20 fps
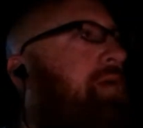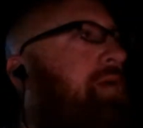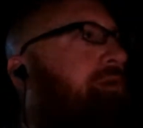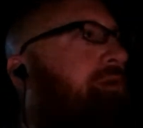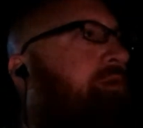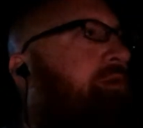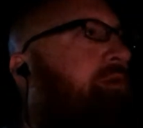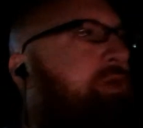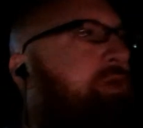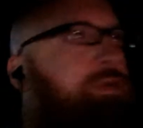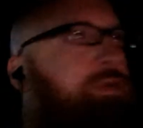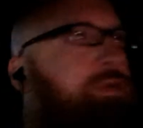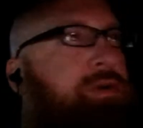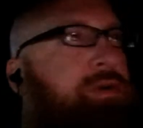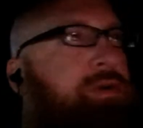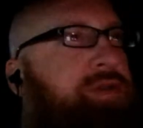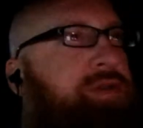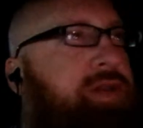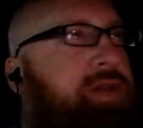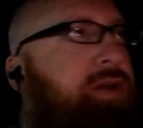Nothing
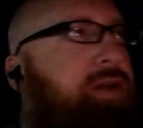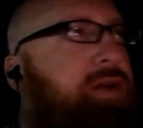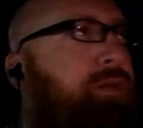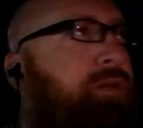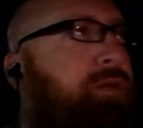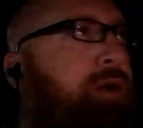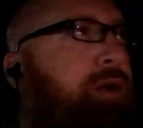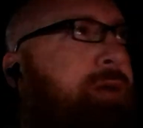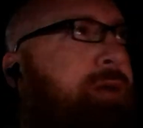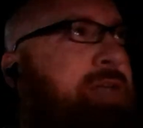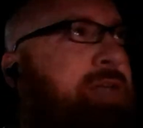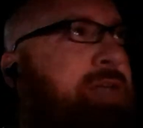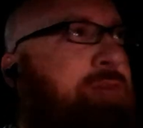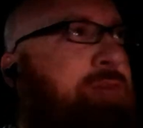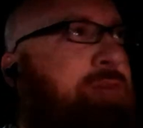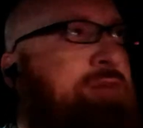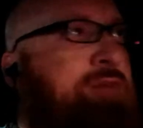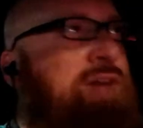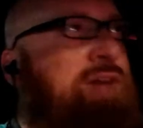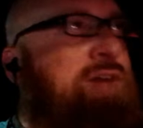really worth it here. We're gonna
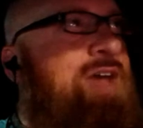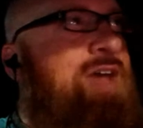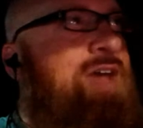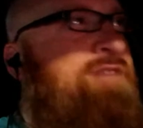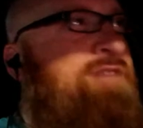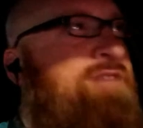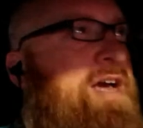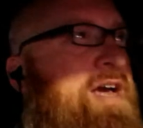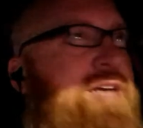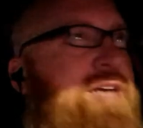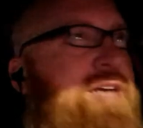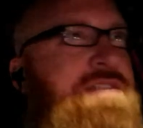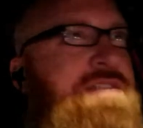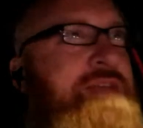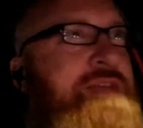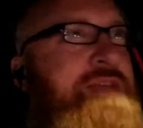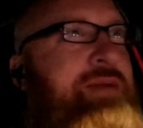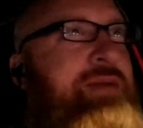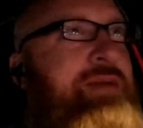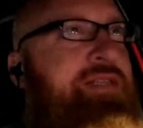pass by Five
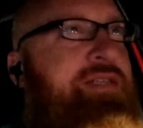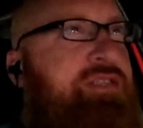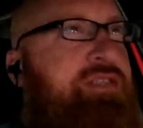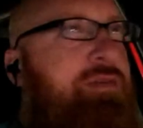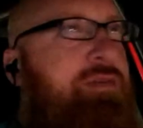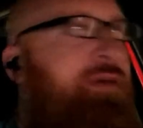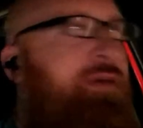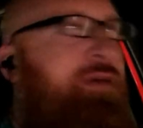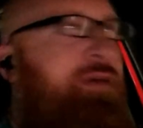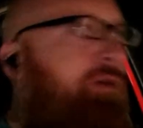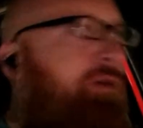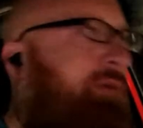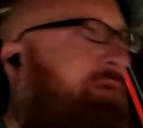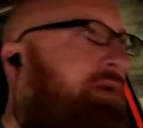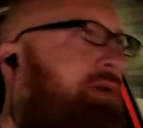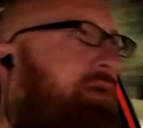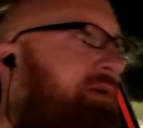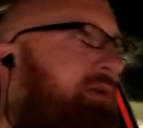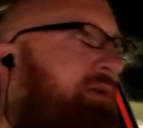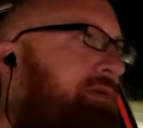Guys. They might still be
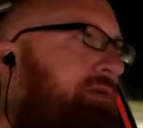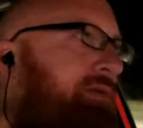open.